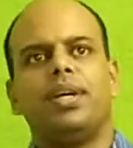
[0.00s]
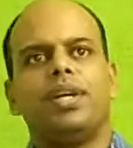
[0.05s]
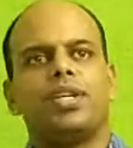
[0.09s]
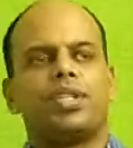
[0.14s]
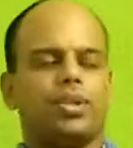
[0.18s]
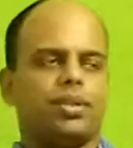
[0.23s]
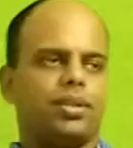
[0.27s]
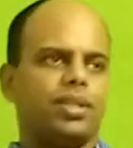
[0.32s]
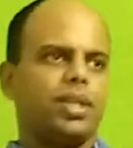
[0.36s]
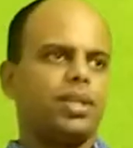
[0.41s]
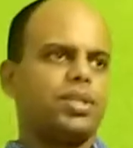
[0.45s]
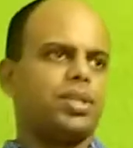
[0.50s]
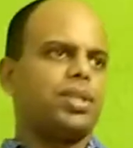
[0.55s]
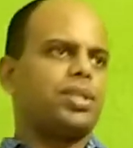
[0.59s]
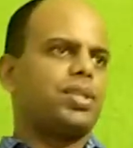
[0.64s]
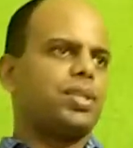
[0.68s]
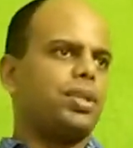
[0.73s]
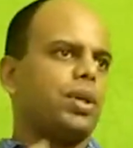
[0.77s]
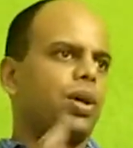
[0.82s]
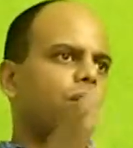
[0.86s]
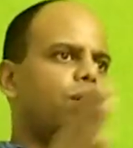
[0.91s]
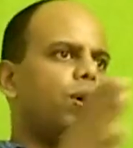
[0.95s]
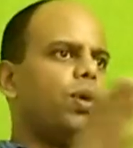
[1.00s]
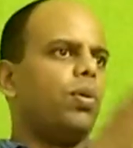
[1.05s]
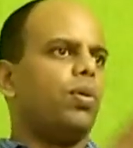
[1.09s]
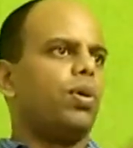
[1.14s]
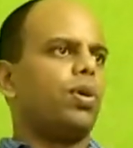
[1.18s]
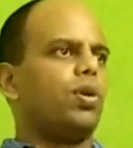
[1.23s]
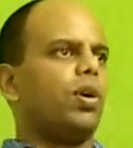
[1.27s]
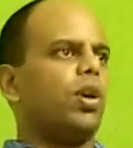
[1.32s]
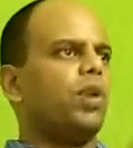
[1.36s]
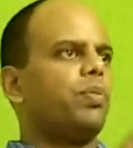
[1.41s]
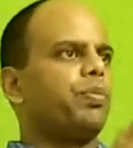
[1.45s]
So this is the
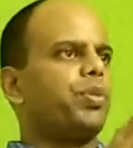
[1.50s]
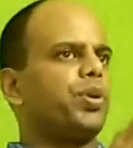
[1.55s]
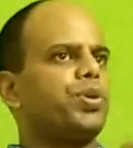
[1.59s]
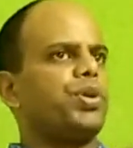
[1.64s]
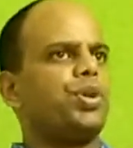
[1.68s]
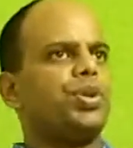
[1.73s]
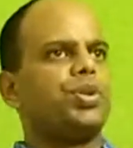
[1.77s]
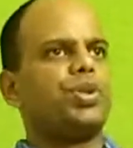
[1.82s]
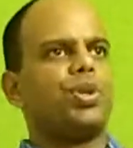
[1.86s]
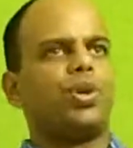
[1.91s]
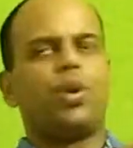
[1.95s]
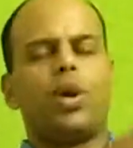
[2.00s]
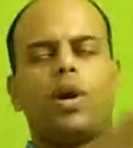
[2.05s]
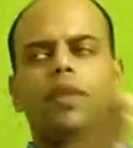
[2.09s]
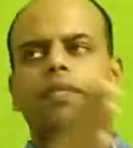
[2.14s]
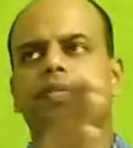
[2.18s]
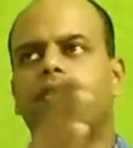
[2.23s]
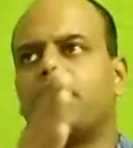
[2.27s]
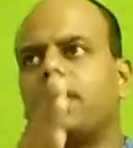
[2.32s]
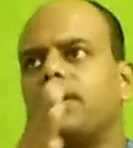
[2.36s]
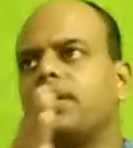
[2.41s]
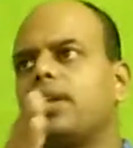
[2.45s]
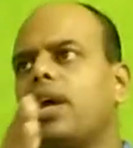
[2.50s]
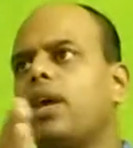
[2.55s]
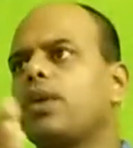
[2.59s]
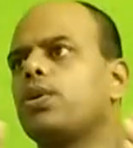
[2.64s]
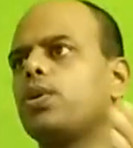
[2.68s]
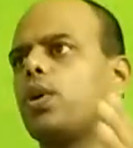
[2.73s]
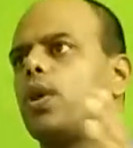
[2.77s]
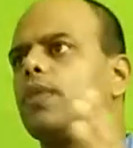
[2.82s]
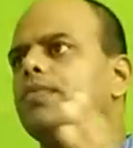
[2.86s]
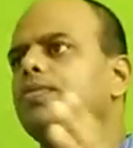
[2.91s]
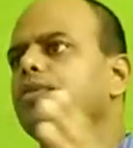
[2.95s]
overall procedure of
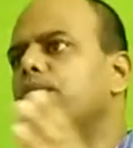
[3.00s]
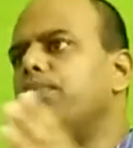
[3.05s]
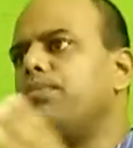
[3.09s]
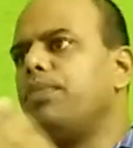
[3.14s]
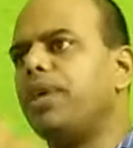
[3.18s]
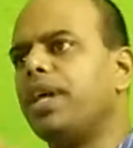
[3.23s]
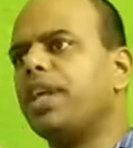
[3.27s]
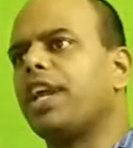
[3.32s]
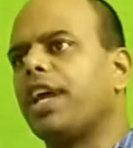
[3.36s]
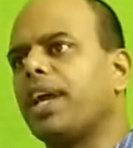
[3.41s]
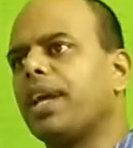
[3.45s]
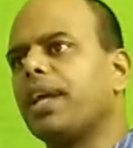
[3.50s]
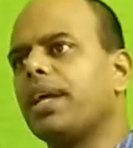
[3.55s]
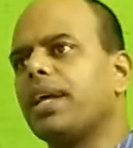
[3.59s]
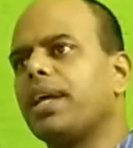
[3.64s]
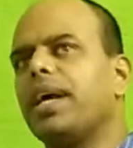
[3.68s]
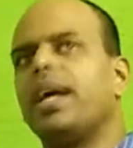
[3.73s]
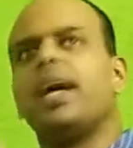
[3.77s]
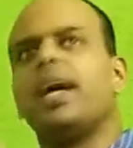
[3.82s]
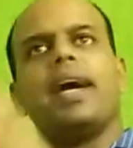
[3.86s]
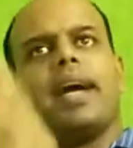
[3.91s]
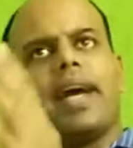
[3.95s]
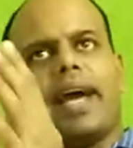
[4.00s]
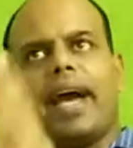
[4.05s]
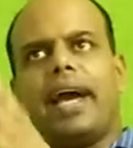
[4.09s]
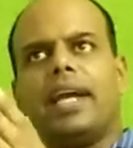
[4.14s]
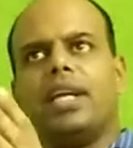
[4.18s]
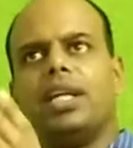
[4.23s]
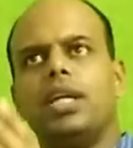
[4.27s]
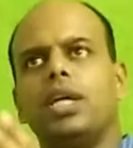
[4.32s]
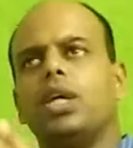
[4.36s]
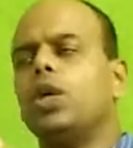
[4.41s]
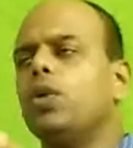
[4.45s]
conduct of the meeting,
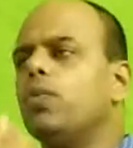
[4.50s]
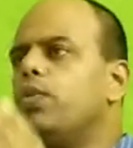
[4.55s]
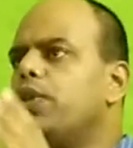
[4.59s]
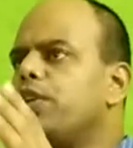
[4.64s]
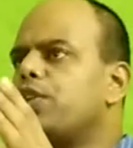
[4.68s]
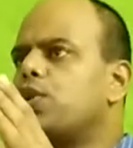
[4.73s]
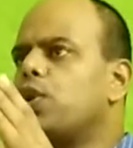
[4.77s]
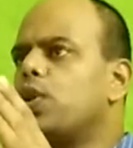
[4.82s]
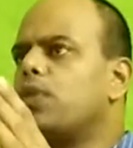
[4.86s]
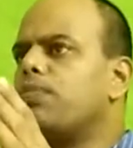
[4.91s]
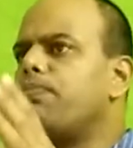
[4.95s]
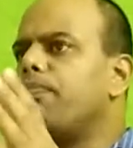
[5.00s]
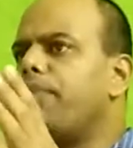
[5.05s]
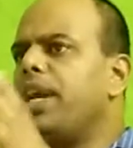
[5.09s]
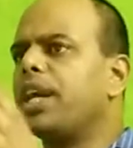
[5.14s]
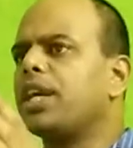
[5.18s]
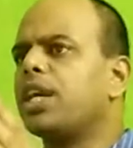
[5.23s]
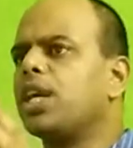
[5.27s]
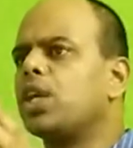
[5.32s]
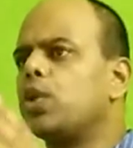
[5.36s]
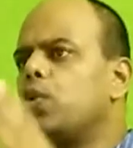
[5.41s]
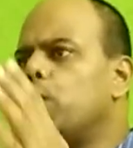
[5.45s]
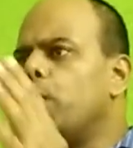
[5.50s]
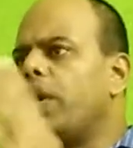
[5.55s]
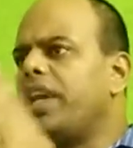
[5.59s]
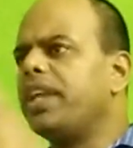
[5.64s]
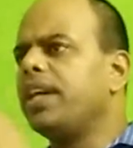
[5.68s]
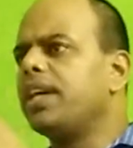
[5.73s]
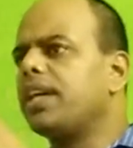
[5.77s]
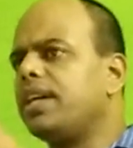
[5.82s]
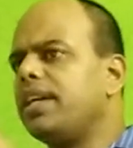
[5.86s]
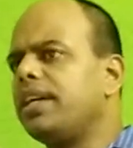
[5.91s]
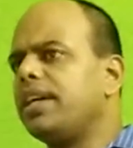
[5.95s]
and we should make it
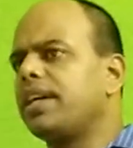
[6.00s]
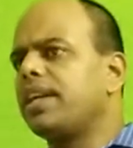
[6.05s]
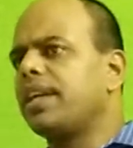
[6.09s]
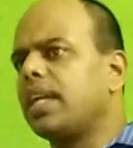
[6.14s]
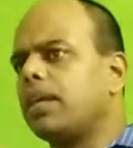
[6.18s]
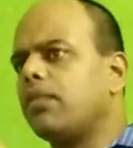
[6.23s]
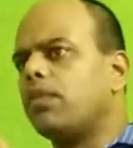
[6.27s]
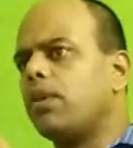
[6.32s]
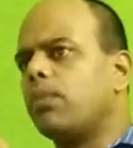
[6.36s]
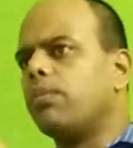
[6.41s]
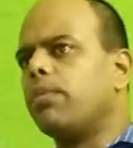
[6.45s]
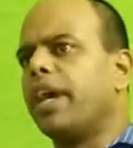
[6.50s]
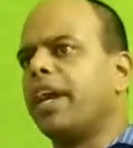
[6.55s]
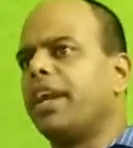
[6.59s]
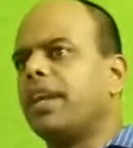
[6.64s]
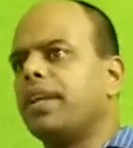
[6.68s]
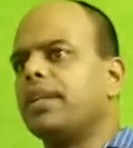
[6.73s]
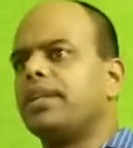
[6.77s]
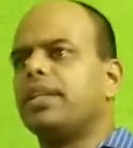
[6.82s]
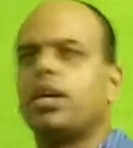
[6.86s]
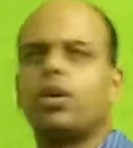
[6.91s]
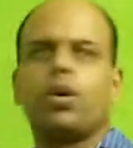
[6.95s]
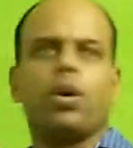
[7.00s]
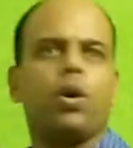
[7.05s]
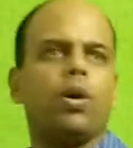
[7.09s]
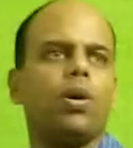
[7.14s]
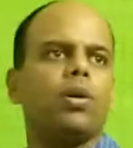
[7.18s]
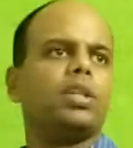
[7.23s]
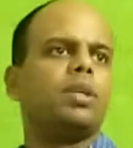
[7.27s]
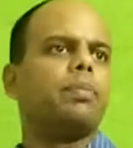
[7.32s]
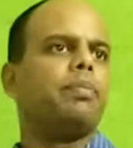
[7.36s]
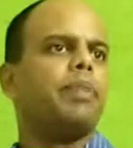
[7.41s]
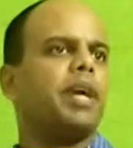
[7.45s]
very clear in our mind that
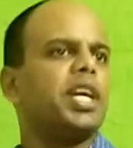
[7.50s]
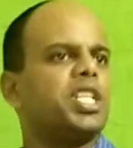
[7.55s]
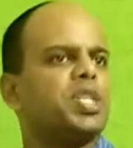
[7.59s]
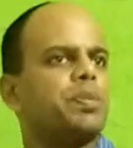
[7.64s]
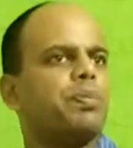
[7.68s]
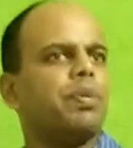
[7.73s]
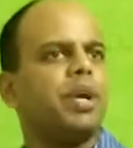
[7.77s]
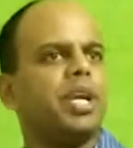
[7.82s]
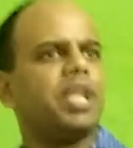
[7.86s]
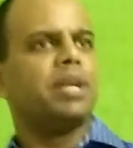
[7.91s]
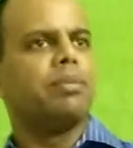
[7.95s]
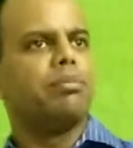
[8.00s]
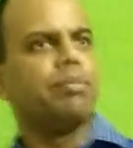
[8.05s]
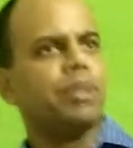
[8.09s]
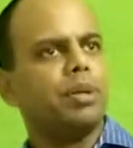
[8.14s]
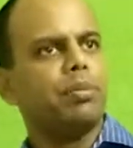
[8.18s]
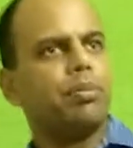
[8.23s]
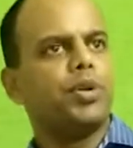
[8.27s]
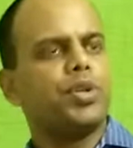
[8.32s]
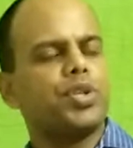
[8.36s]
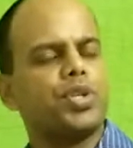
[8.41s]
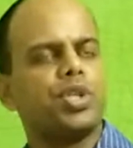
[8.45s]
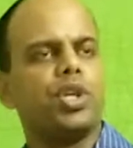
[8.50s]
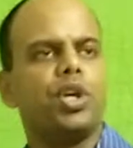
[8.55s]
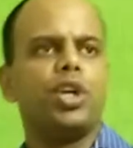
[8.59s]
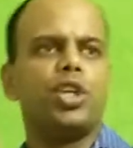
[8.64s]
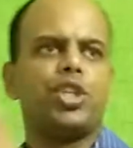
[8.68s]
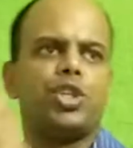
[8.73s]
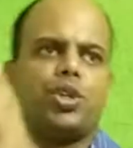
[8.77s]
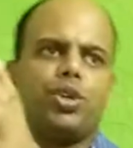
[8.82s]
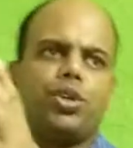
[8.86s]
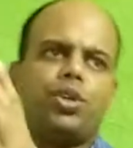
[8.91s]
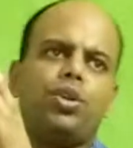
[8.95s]
all the participating members
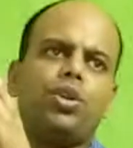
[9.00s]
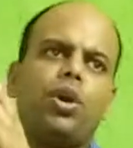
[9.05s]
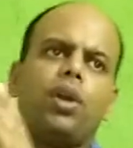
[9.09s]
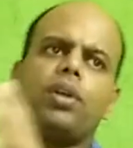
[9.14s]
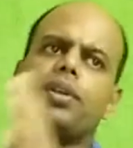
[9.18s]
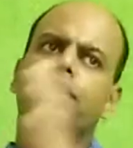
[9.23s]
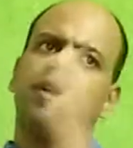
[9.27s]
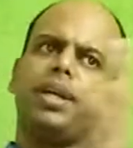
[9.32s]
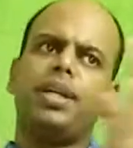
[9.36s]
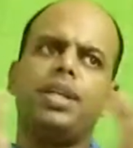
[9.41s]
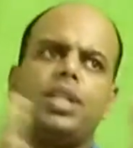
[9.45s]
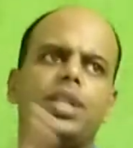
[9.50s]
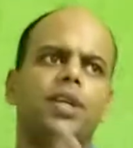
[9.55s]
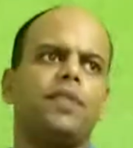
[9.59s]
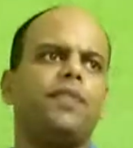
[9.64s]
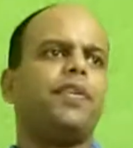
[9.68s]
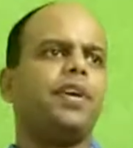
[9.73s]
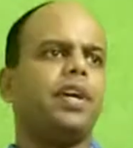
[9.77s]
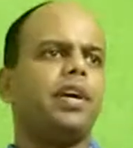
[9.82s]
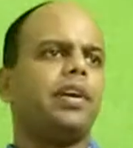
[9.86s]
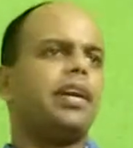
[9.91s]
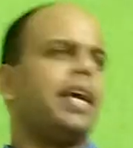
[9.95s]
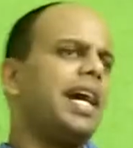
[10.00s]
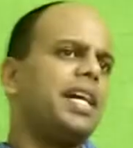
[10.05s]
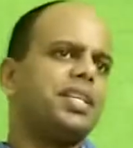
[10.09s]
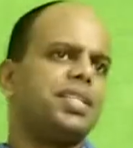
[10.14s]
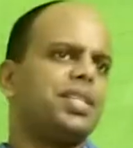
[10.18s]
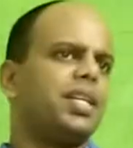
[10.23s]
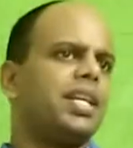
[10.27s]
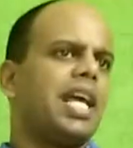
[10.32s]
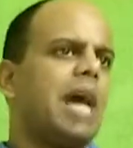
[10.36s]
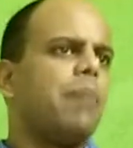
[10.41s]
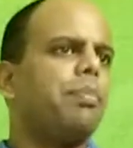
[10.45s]
should not interfere
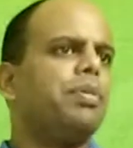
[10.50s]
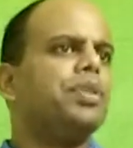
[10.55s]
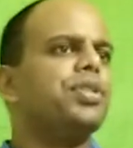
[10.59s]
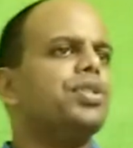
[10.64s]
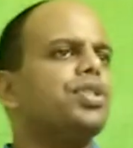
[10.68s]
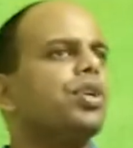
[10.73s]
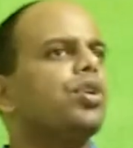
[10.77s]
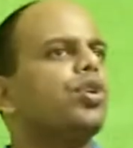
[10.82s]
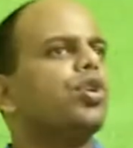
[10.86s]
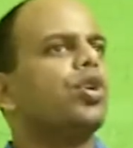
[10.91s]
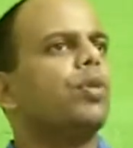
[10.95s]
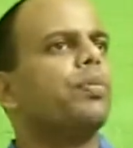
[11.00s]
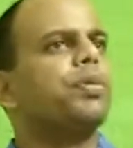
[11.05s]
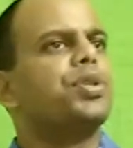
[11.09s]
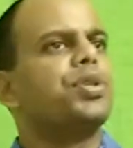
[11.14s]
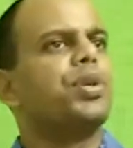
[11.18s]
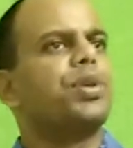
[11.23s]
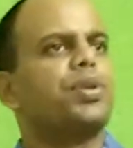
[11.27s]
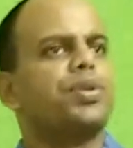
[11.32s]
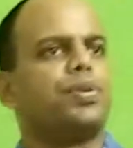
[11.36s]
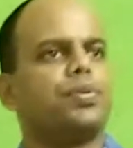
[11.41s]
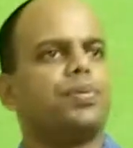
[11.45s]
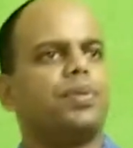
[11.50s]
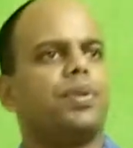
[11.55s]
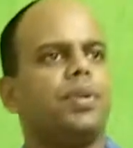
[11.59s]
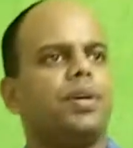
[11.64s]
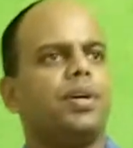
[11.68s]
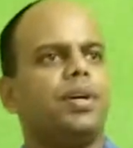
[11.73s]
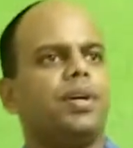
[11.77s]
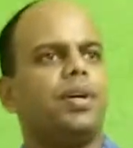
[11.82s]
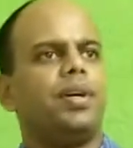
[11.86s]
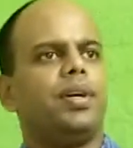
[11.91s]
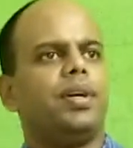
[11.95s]
as it happens in group discussion.
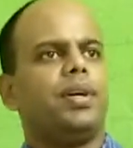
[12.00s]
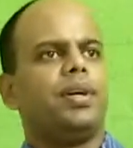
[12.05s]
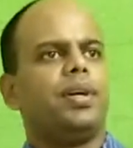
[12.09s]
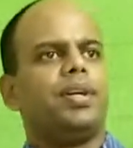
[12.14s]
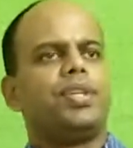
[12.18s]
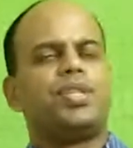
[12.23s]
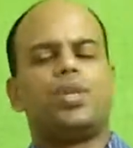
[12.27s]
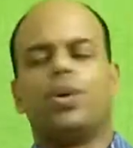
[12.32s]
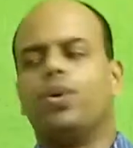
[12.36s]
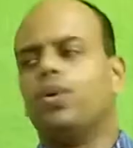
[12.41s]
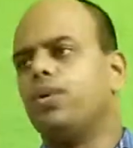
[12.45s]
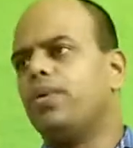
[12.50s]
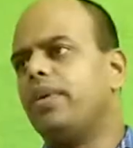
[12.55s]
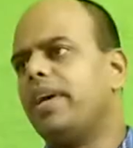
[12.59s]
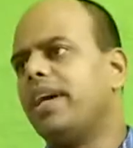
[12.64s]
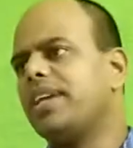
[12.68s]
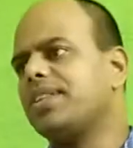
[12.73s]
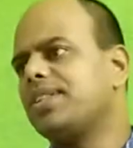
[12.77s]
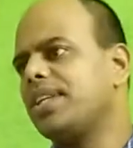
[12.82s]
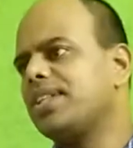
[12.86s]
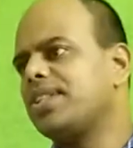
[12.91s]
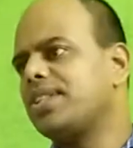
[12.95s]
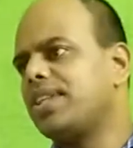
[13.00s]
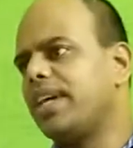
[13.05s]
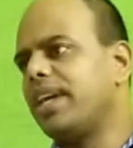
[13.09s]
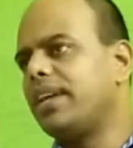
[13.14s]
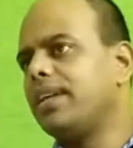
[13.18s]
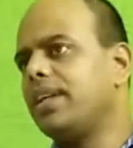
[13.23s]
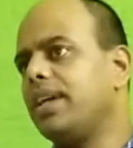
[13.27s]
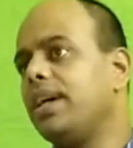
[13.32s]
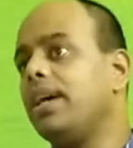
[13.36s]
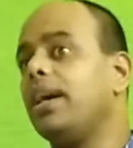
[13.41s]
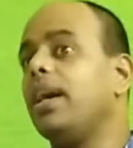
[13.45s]
So as I said,